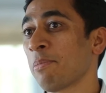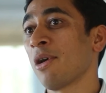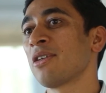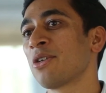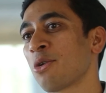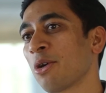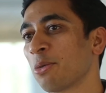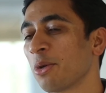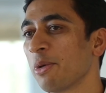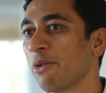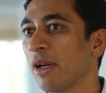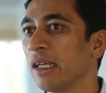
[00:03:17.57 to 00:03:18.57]
parting shot
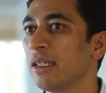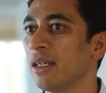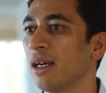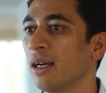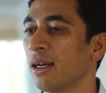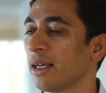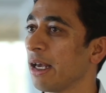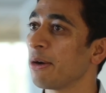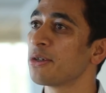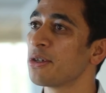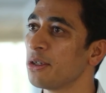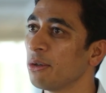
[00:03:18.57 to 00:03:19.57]
would be really get
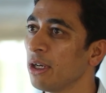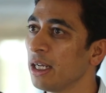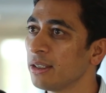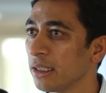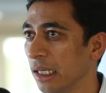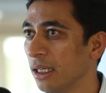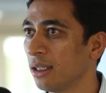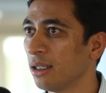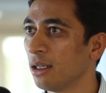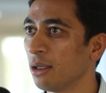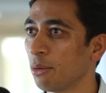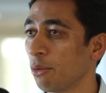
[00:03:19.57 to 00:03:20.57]
on to
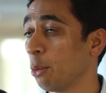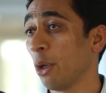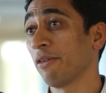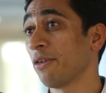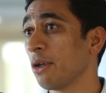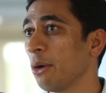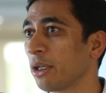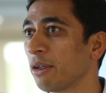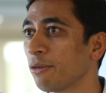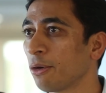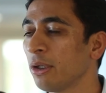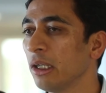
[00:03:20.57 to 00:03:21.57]
Ululate, whatever you're
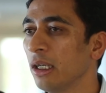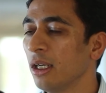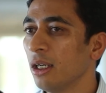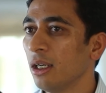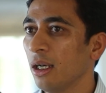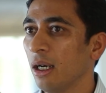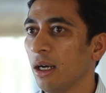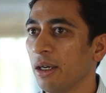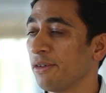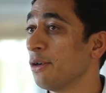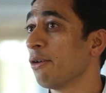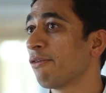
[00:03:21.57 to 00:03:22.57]
looking for.
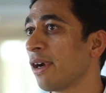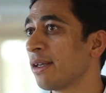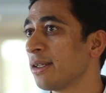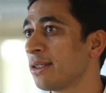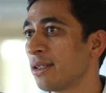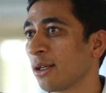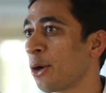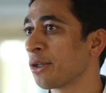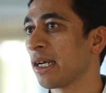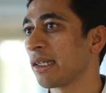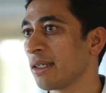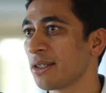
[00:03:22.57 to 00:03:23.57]
If you don't find it,
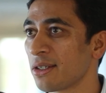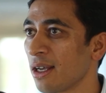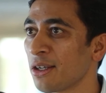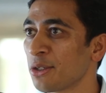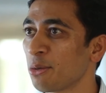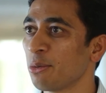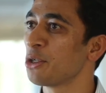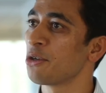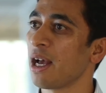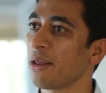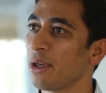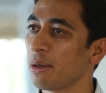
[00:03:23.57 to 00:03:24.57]
contact us, tell us when we
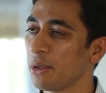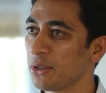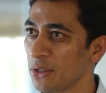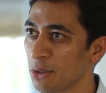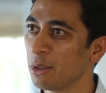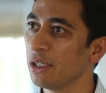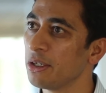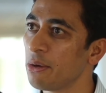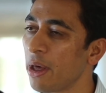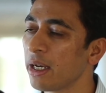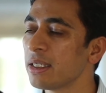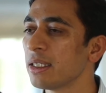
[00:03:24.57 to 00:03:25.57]
should add that business, we'll do
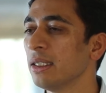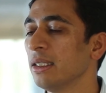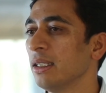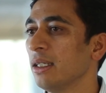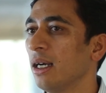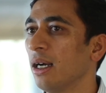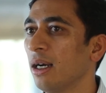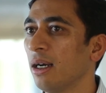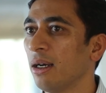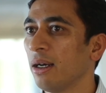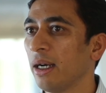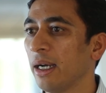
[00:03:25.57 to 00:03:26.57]
that.
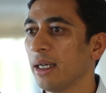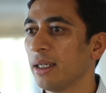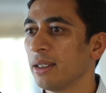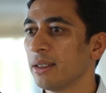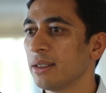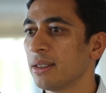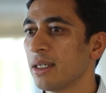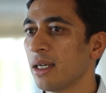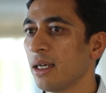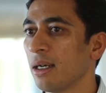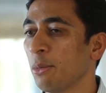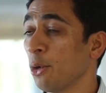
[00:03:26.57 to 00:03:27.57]
And
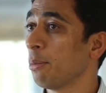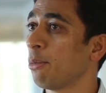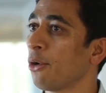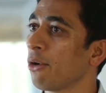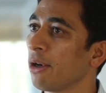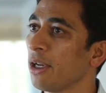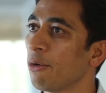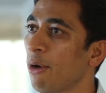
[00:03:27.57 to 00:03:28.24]
more importantly,